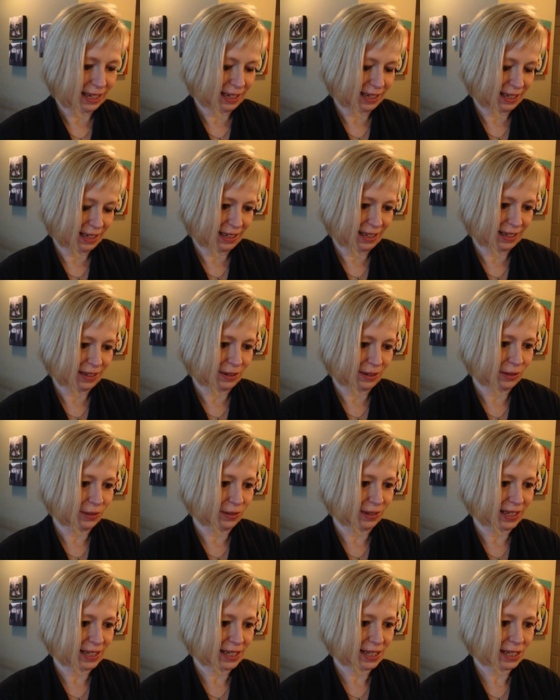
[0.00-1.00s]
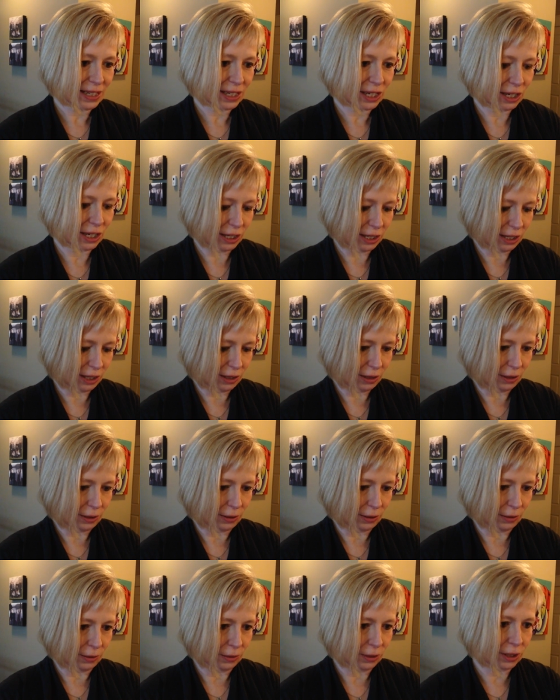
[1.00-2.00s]
And, oh, this is
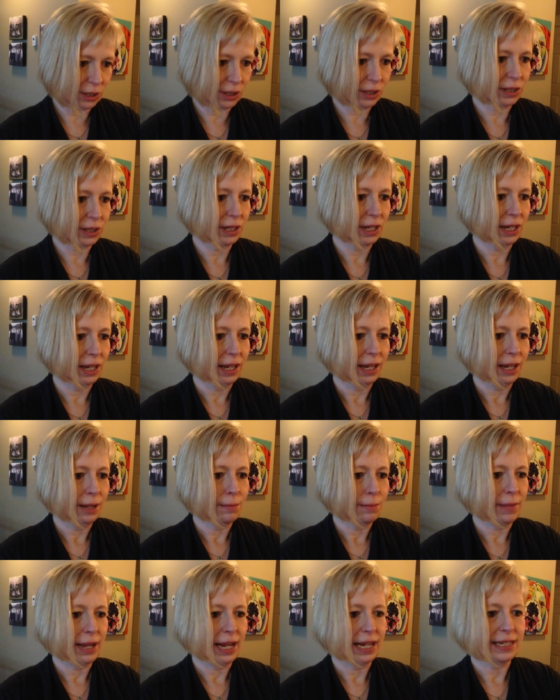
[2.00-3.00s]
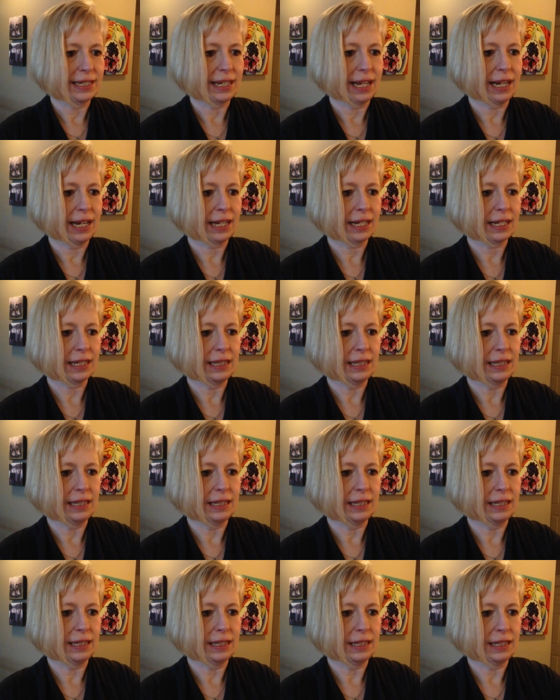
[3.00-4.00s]
cute. Magnetic
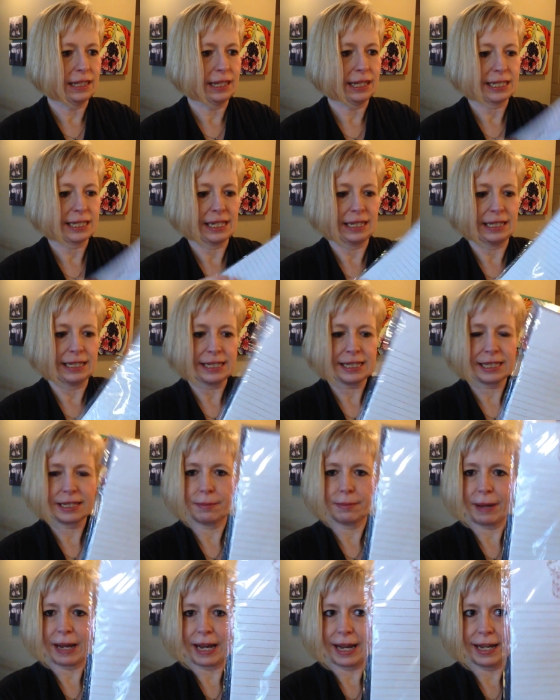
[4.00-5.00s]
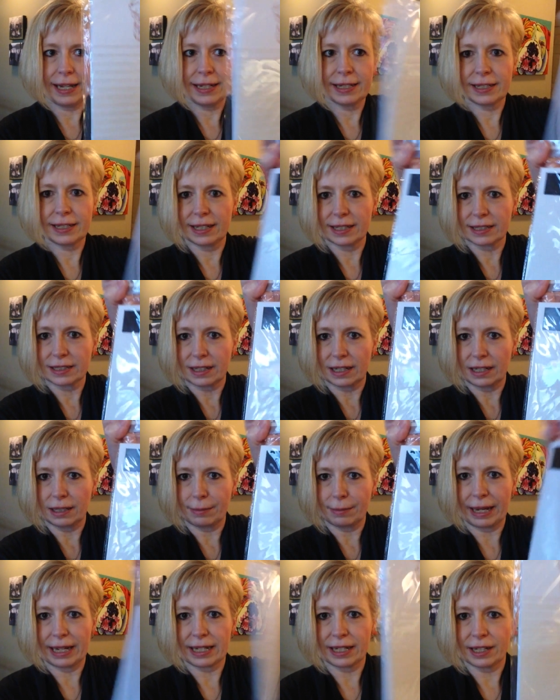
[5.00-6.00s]
list pad. It's got a little
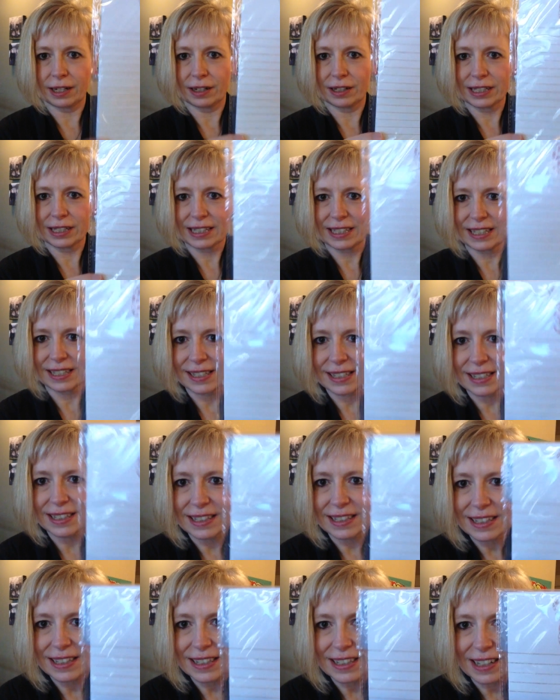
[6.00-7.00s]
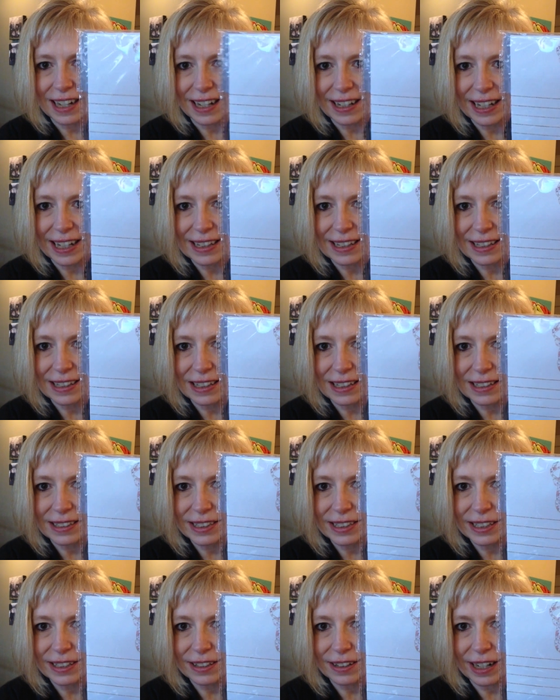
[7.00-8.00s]
magnet here. Look at this. It's got like the little
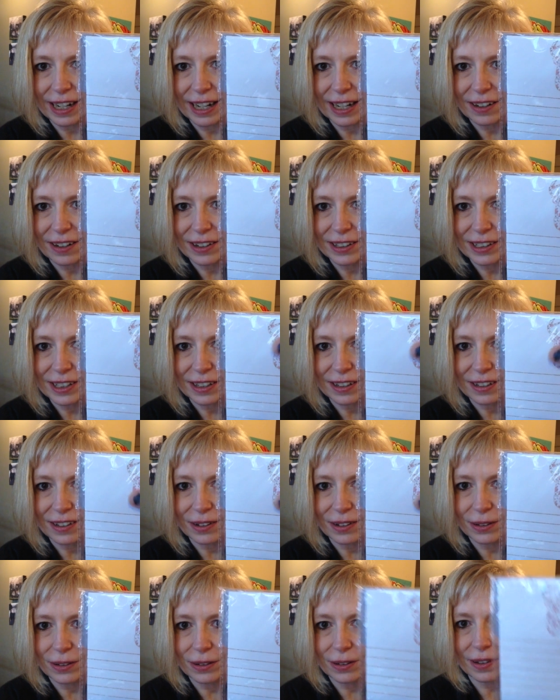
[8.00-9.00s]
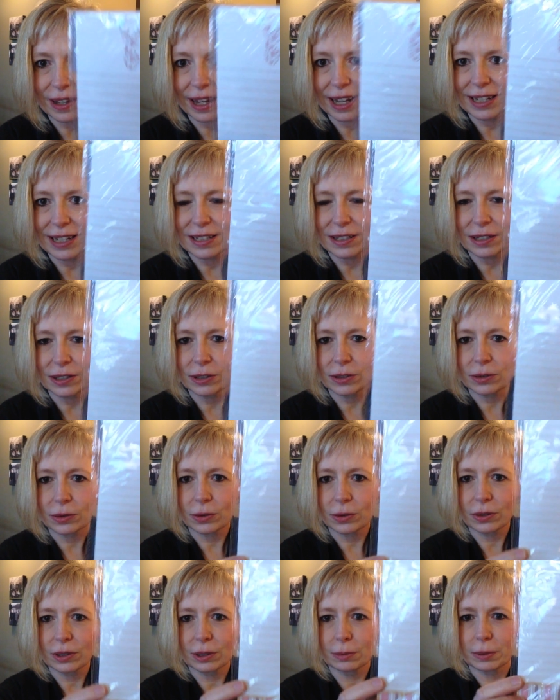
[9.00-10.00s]
deer head on here. Oh, that is
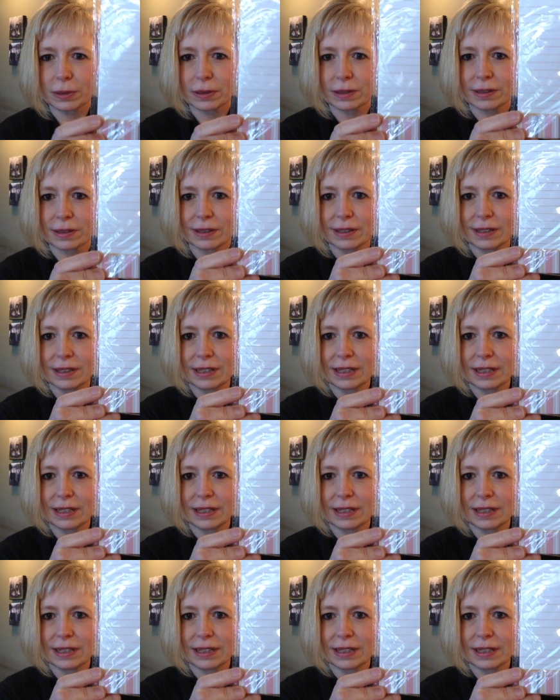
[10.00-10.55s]
adorable.